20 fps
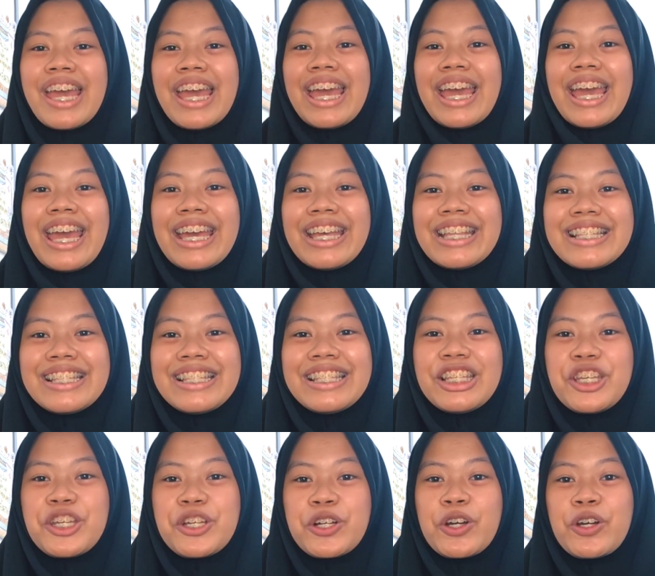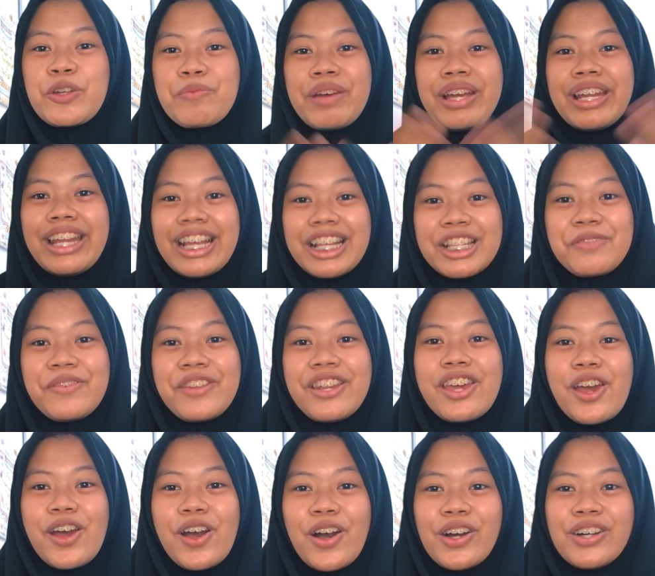And see you on my next
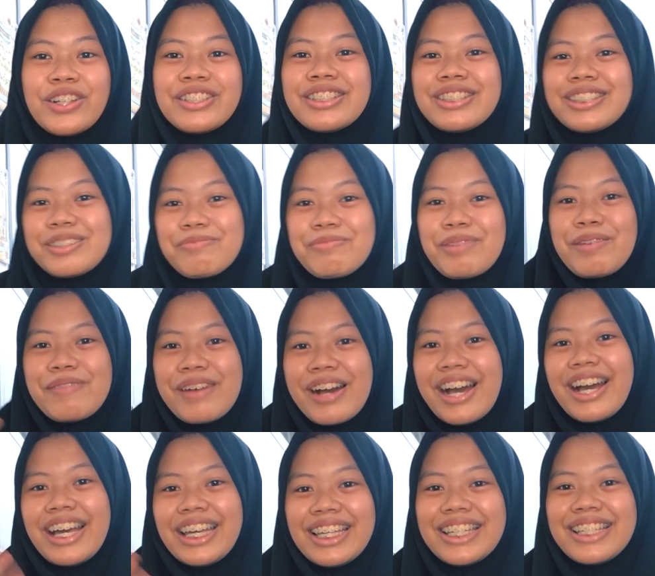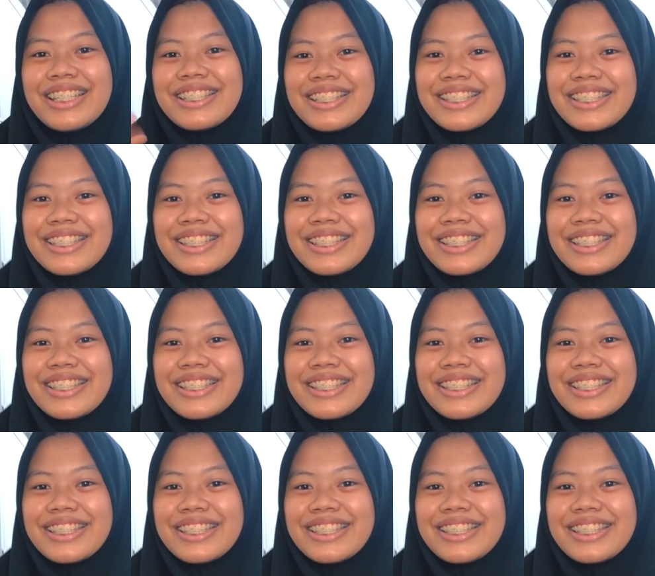video. Bye-bye.